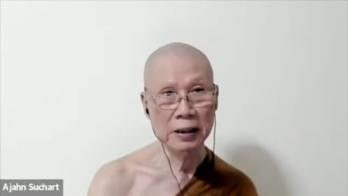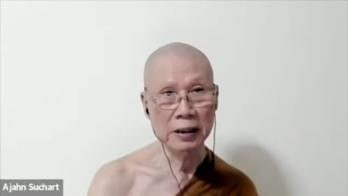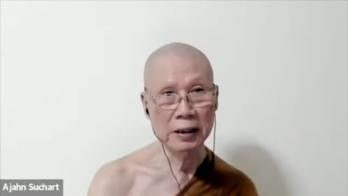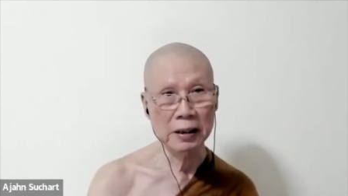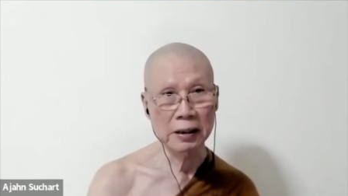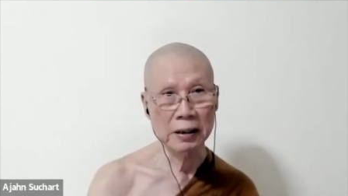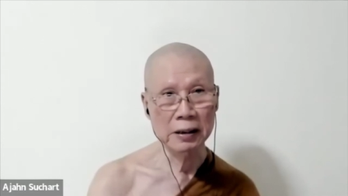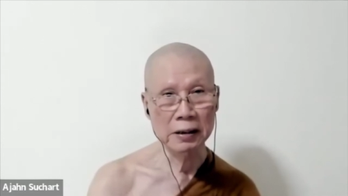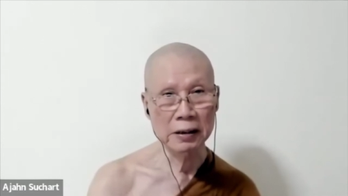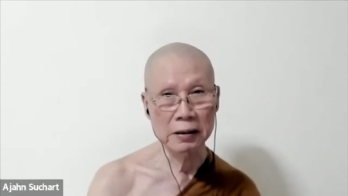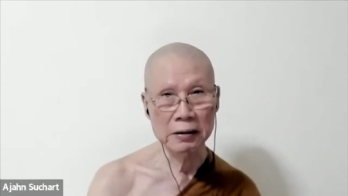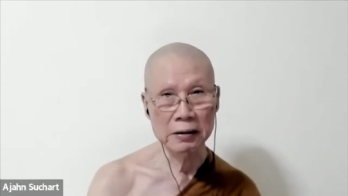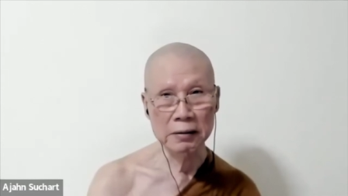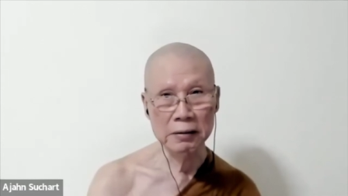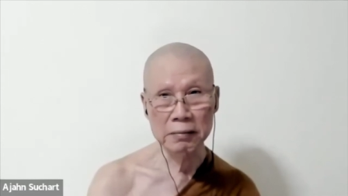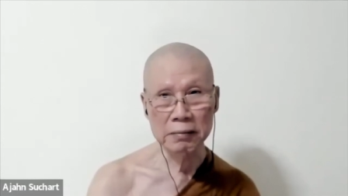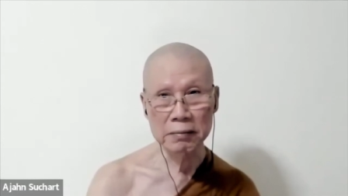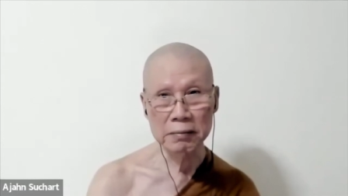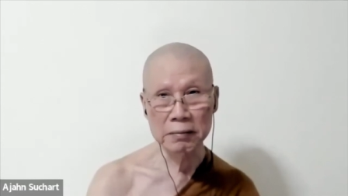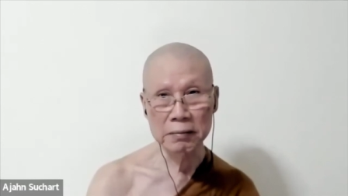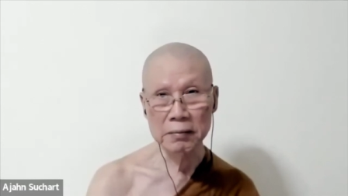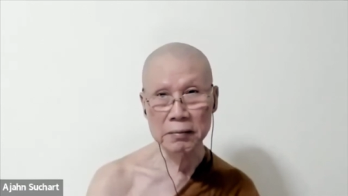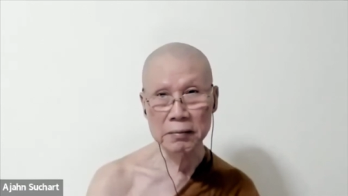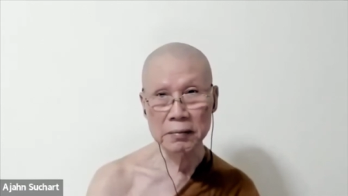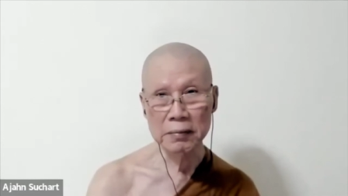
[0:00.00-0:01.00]
the
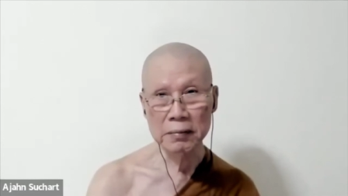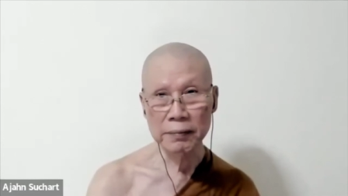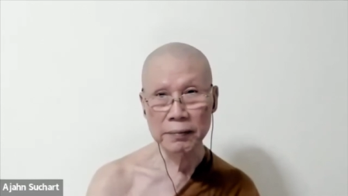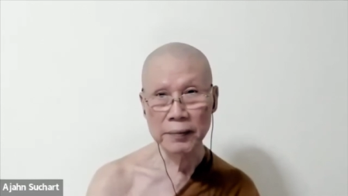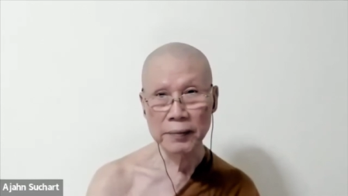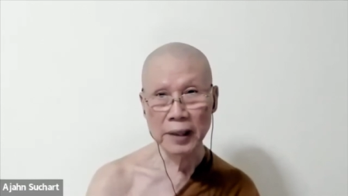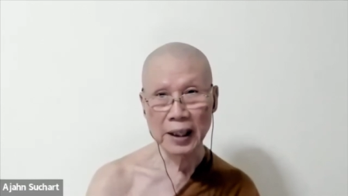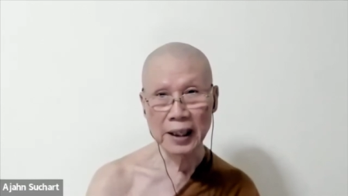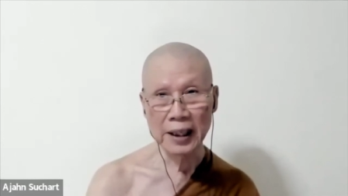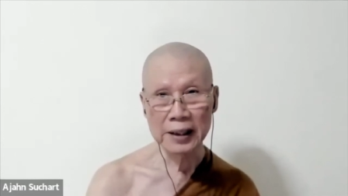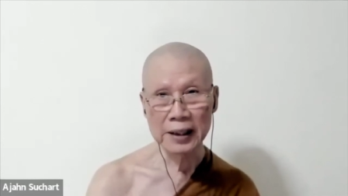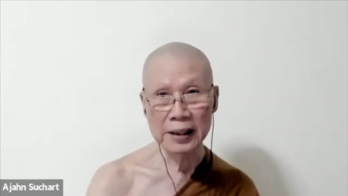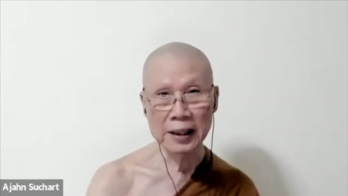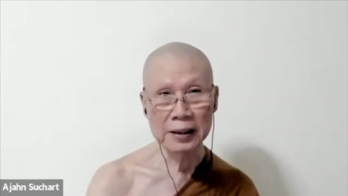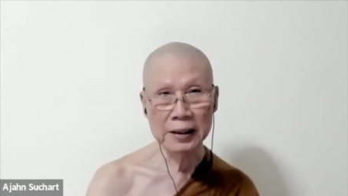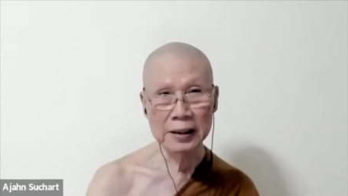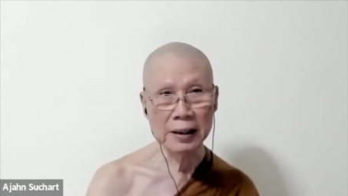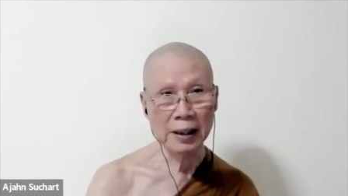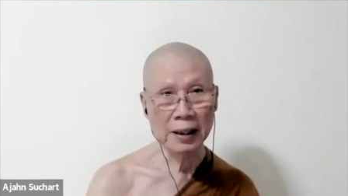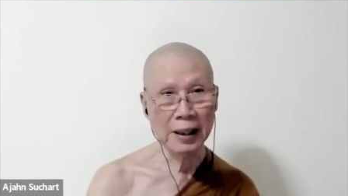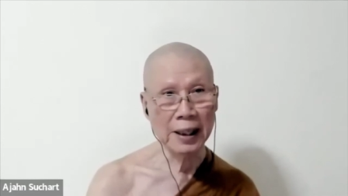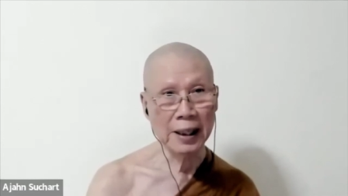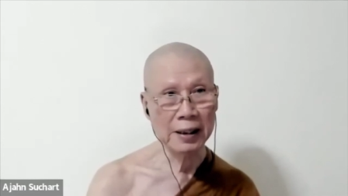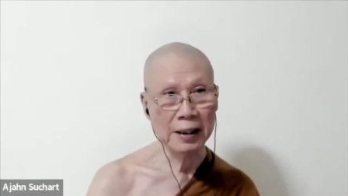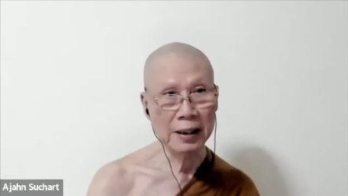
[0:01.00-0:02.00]
uh,
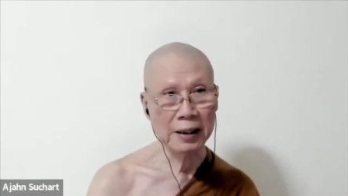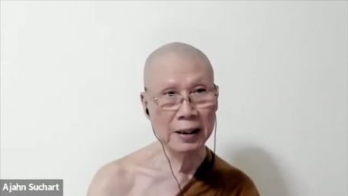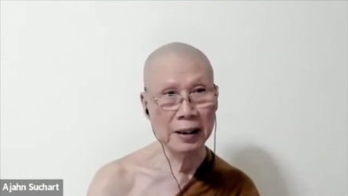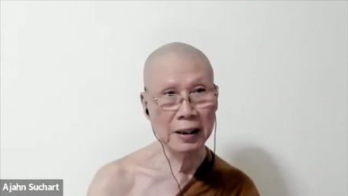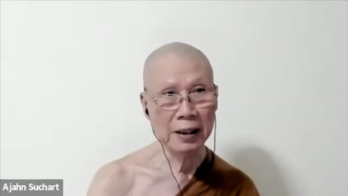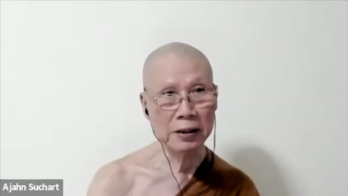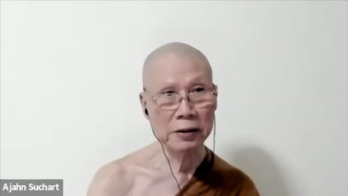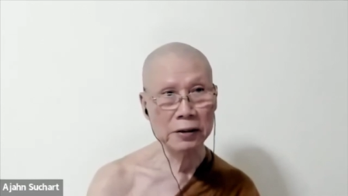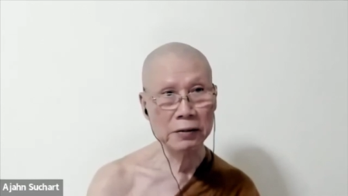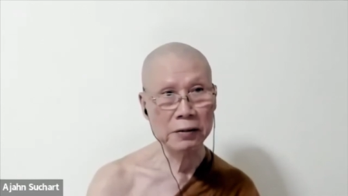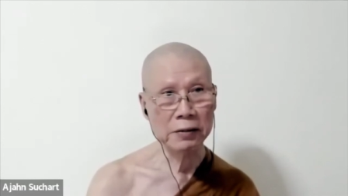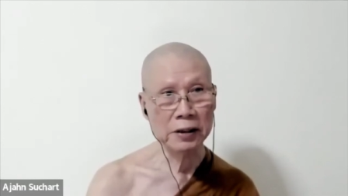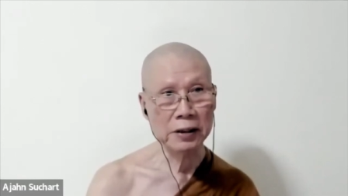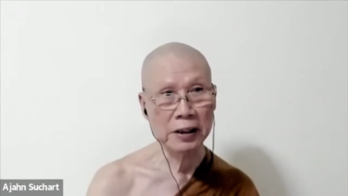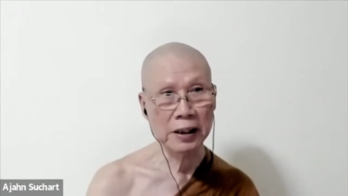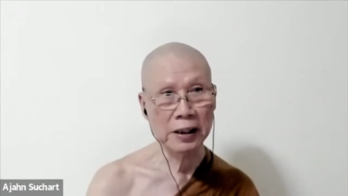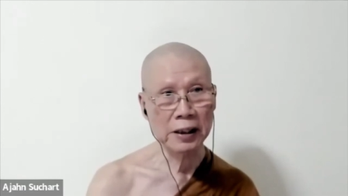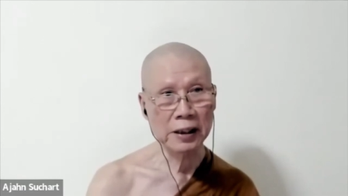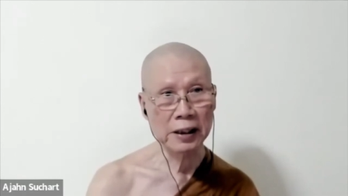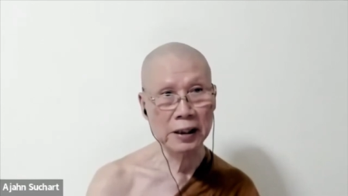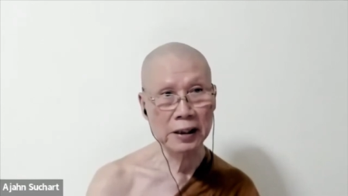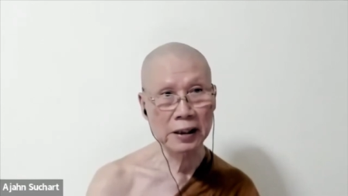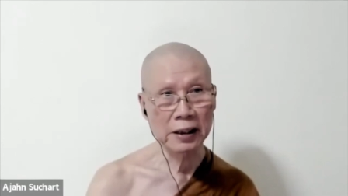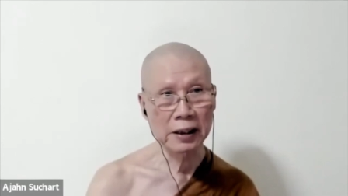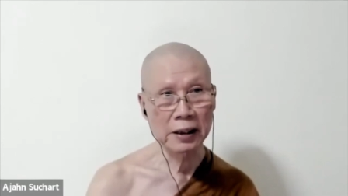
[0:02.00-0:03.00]
Anattalakkhana
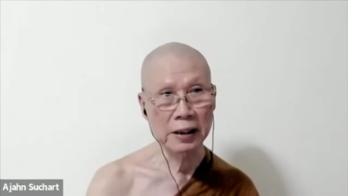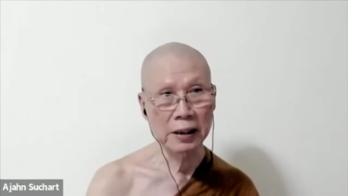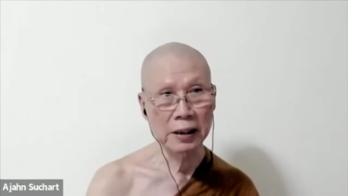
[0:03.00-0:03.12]
Sutta,